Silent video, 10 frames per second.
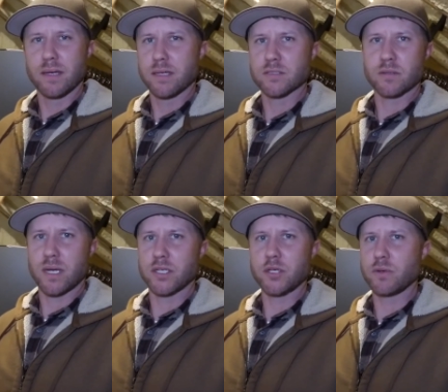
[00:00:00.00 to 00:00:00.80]
So I
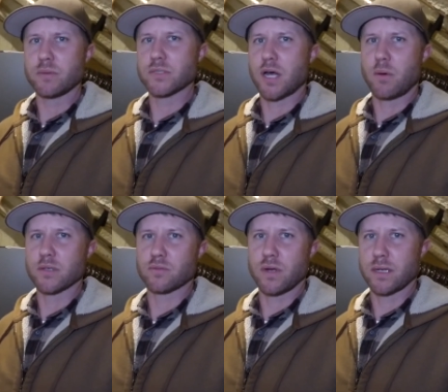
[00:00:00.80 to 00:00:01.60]
knew it was
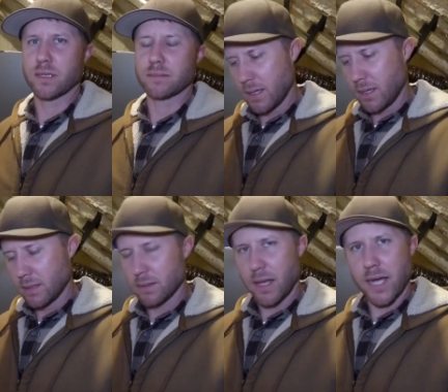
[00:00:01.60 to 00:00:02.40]
always running.
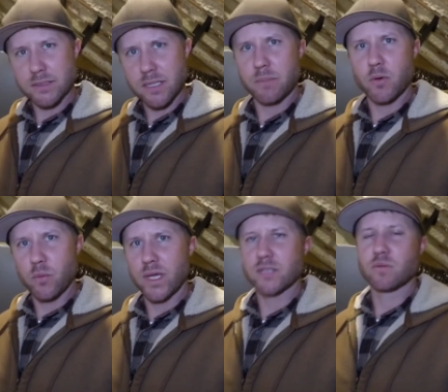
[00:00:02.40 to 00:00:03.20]
The last couple
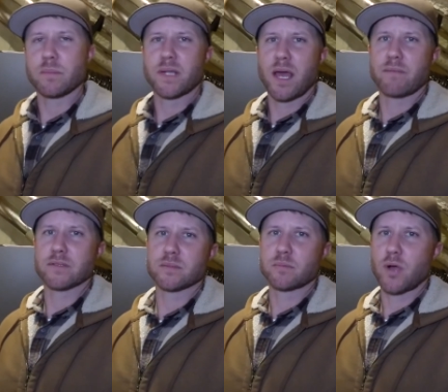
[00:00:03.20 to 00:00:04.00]
weeks, we've been having
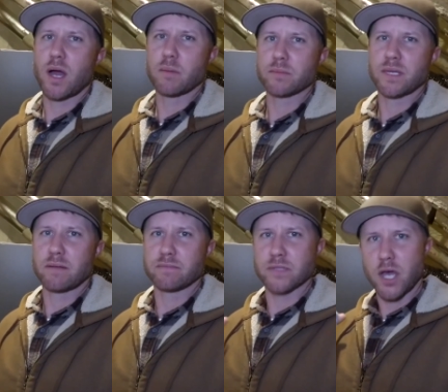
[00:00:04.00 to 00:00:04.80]
some problems.
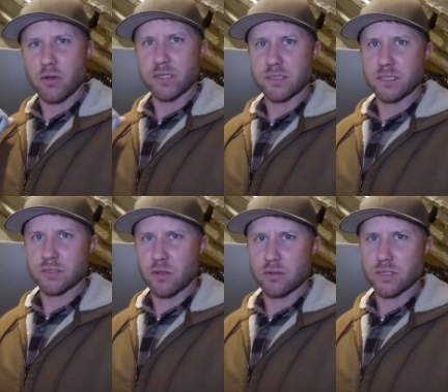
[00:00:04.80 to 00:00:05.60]
I've noticed at
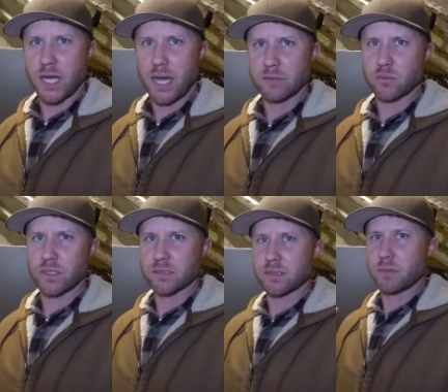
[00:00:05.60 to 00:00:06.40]
certain times when
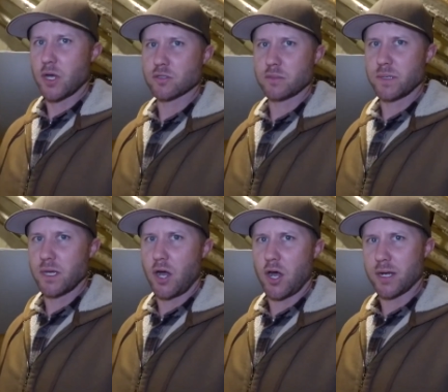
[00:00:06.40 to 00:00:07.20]
it's supposed to be
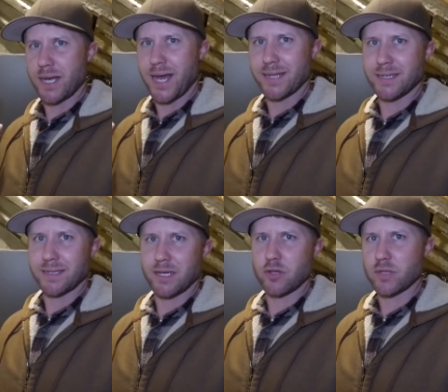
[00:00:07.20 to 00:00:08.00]
on, I didn't
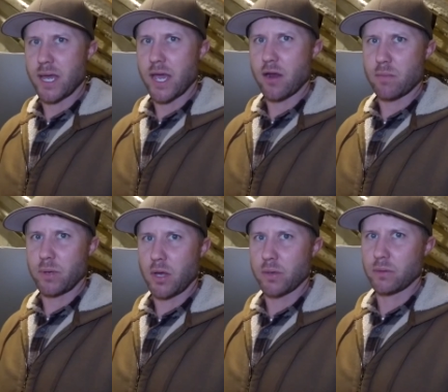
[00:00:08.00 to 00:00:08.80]
hear the air
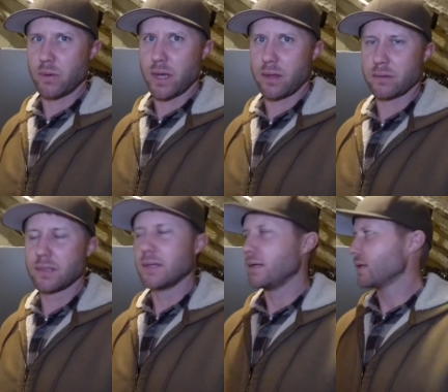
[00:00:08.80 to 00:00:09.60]
blowing around.
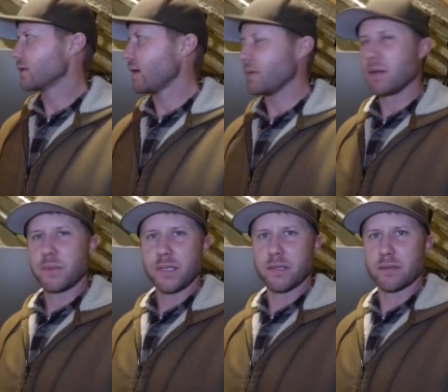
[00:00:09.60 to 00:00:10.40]
Come up
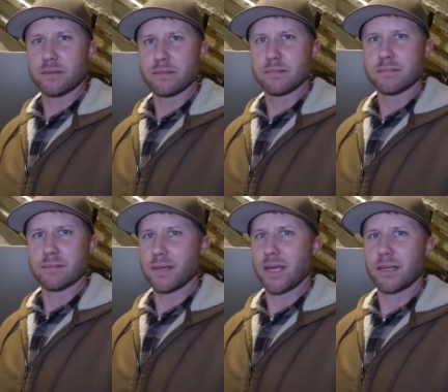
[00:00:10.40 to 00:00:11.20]
here,
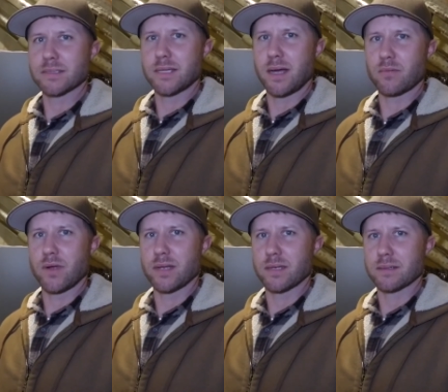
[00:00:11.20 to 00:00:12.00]
and it's not
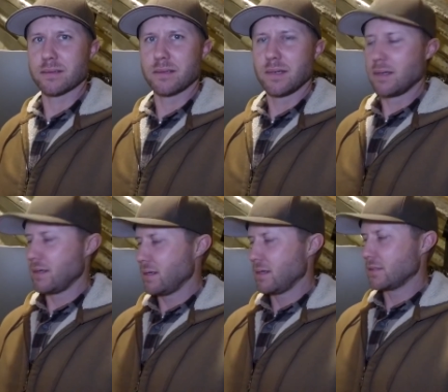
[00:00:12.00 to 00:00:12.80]
running.
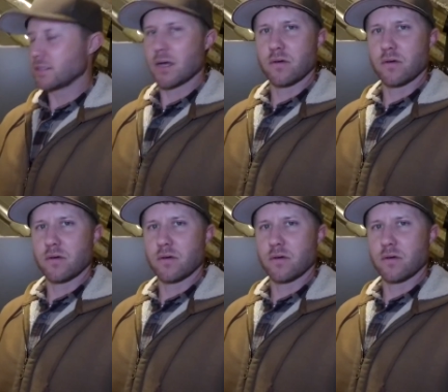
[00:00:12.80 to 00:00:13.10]
So